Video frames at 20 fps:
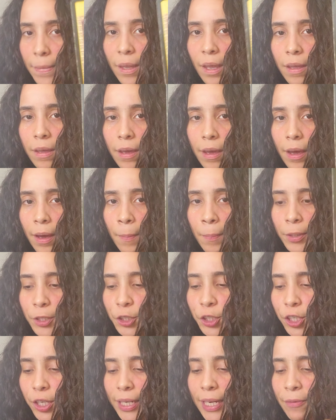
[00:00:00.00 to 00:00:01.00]
Yeah, but
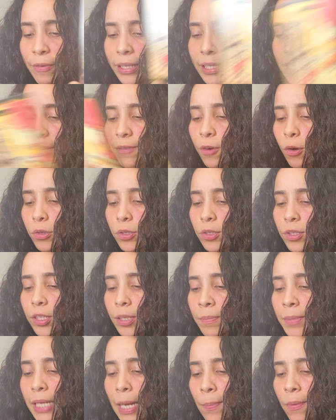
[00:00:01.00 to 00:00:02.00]
you're going to receive also
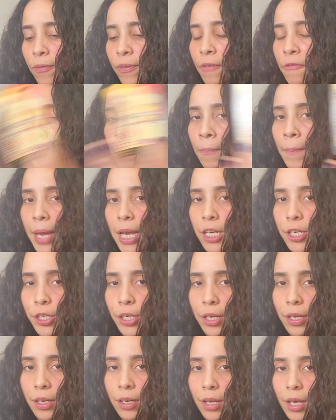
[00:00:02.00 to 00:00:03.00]
some type of
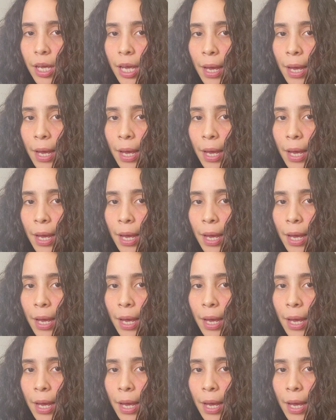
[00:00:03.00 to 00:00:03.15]
information.